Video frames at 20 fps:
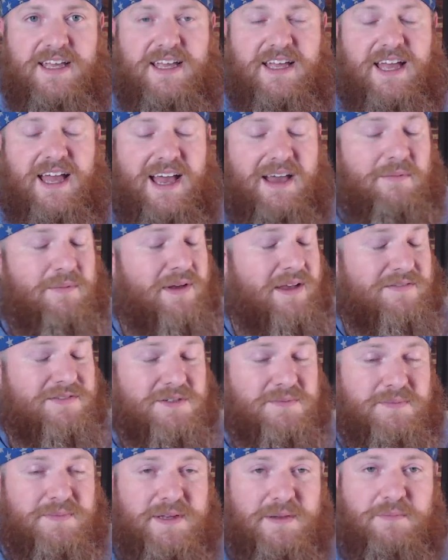I, we have
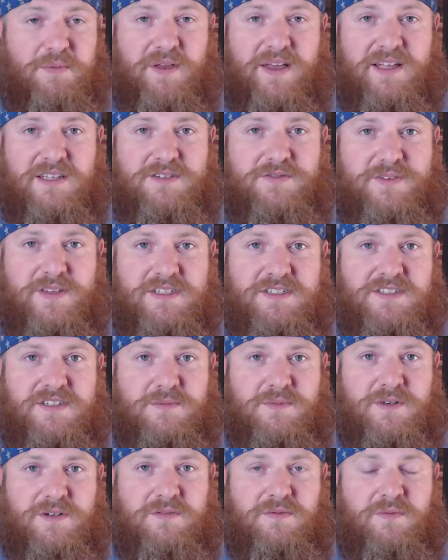some big plans for this
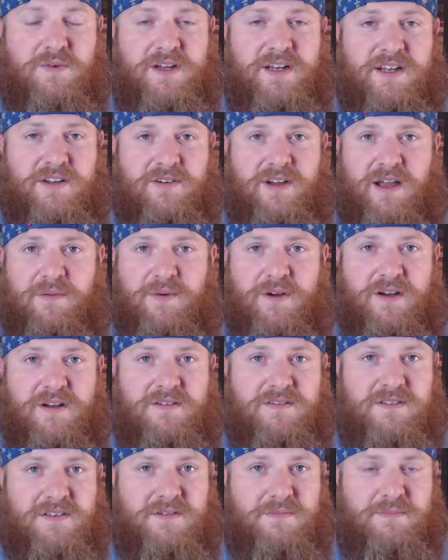summer. We're gonna grab
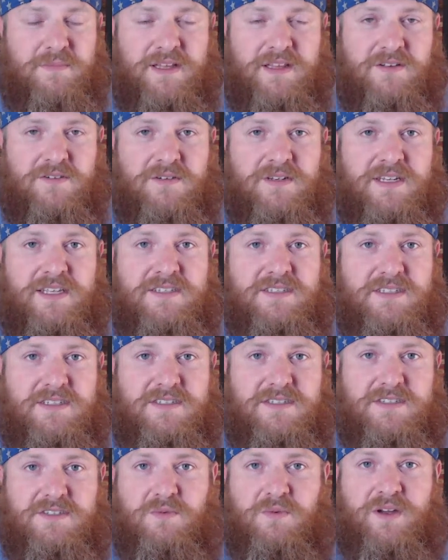our my little
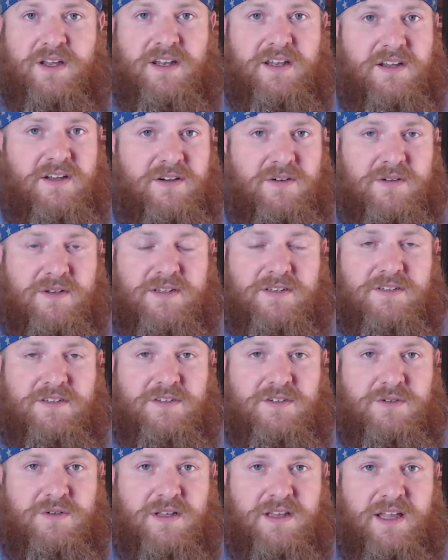nieces. We're gonna go and
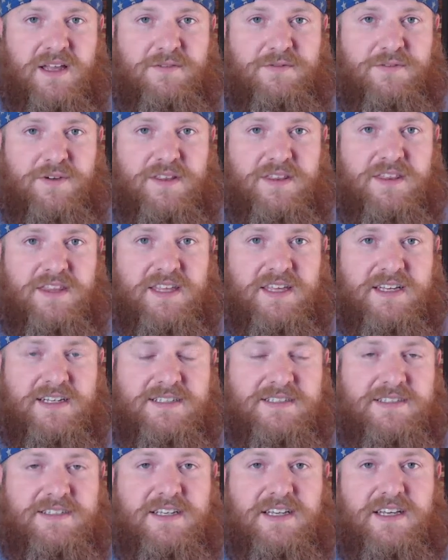do a lot of fun
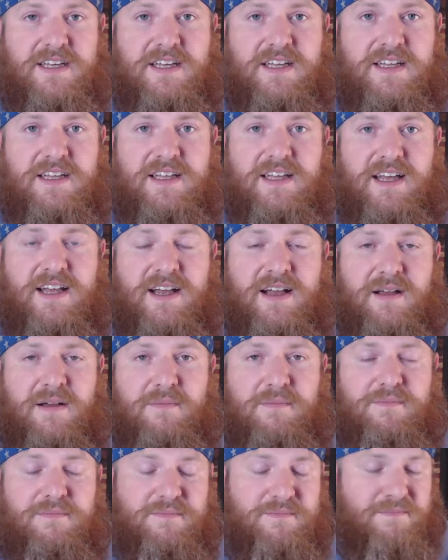things.
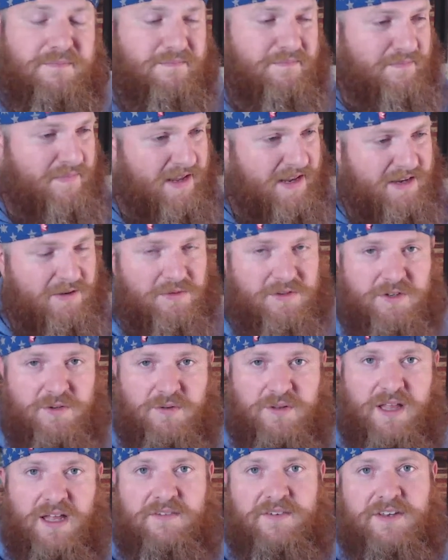Um, Mandy will do
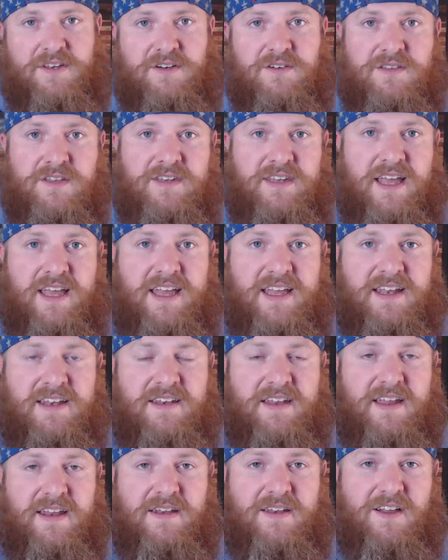a lot of it during the day,
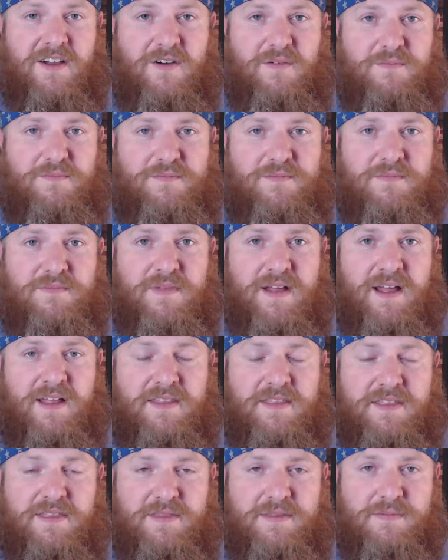and, and I
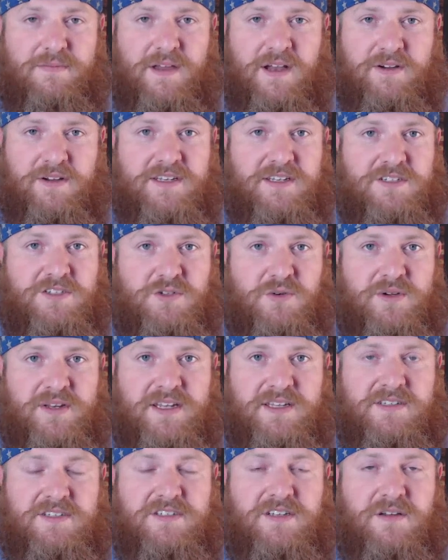I'll get to join
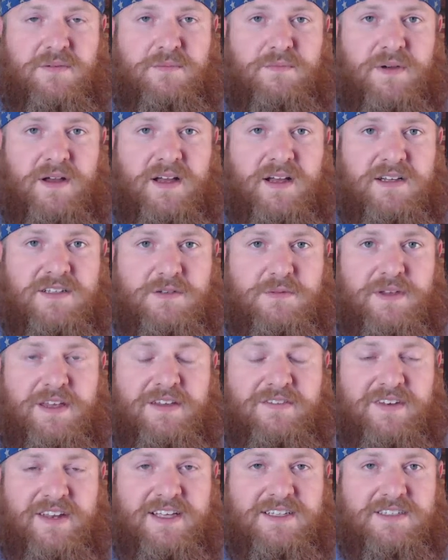in some uh, some
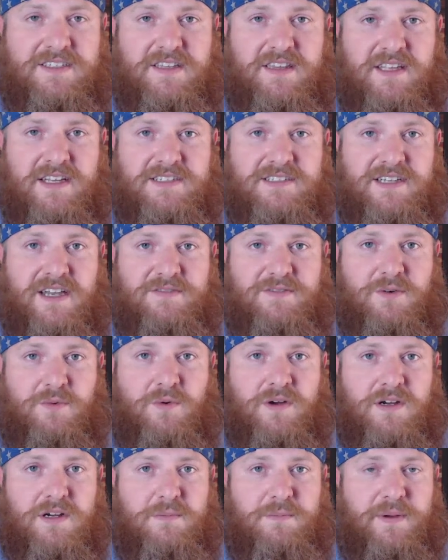evenings and things after
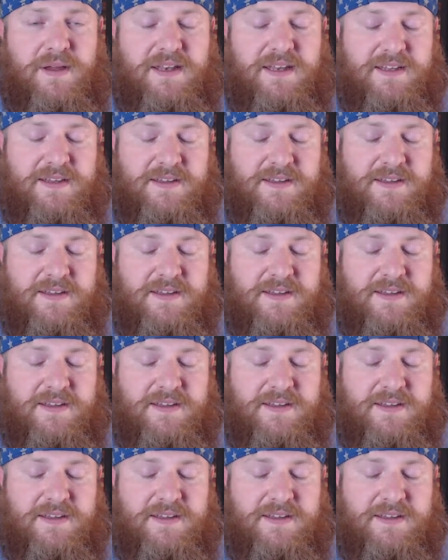work. But